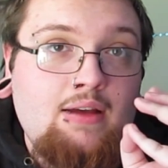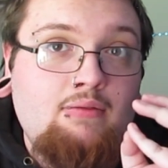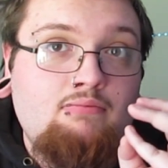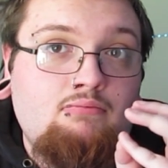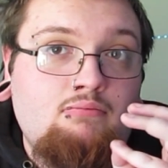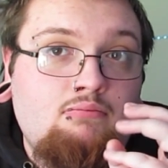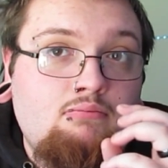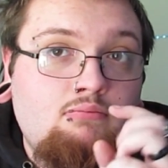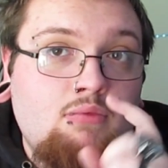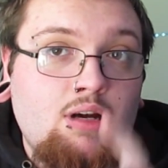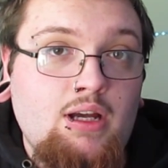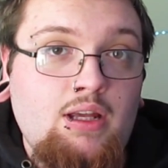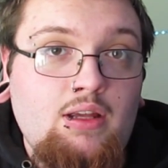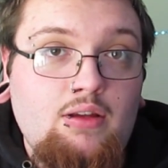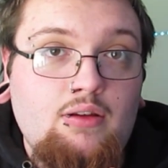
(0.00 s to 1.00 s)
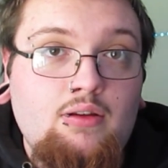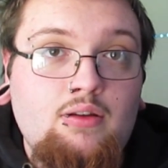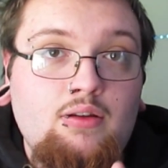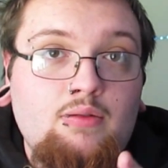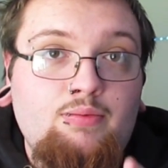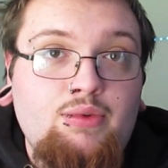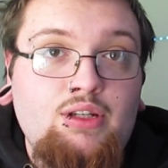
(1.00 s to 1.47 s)
might
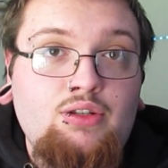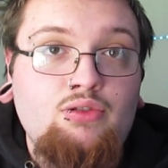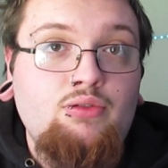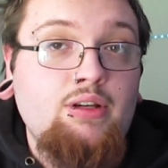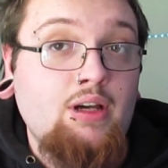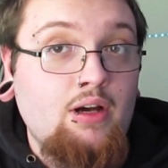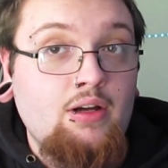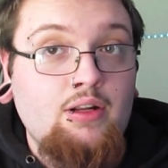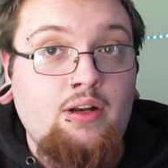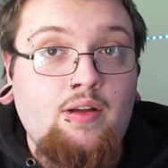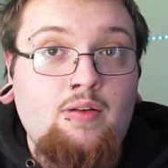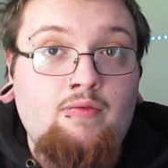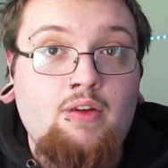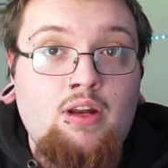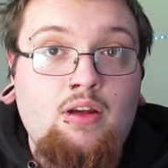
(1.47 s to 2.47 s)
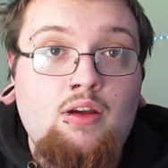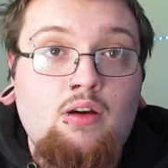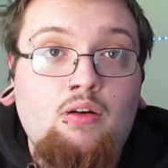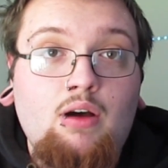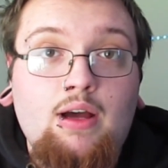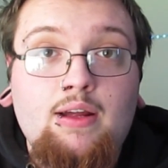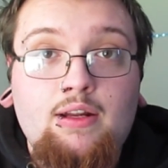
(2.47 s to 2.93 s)
be doing a hunting
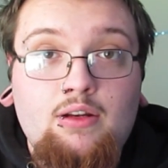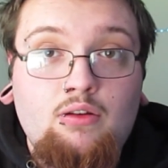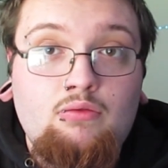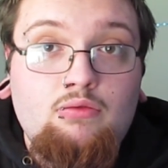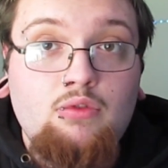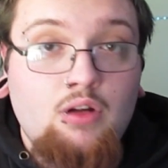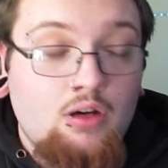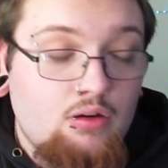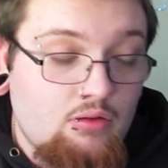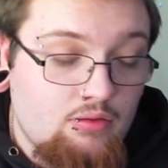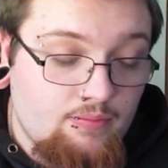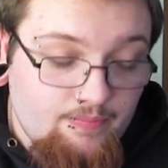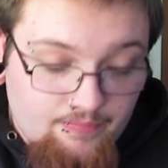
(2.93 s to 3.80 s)
video. I don't know.